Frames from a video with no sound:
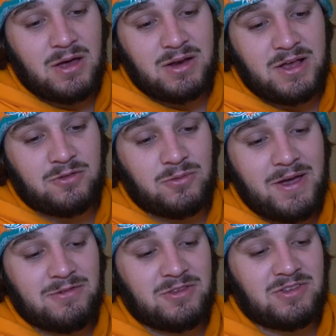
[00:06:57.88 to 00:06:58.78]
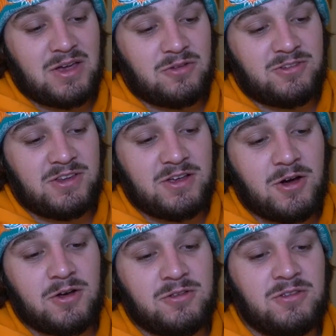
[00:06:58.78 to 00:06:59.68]
Next, we have the Seattle
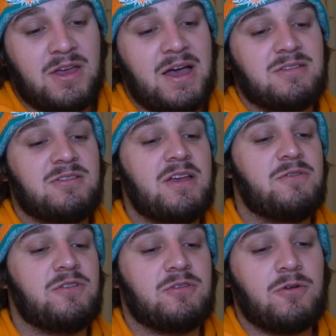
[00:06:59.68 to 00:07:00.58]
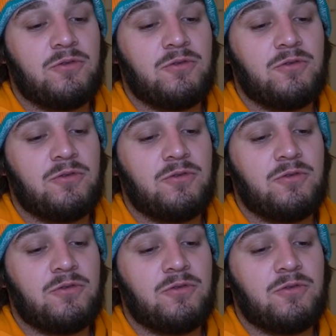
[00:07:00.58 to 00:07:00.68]
Seahawks at the San Francisco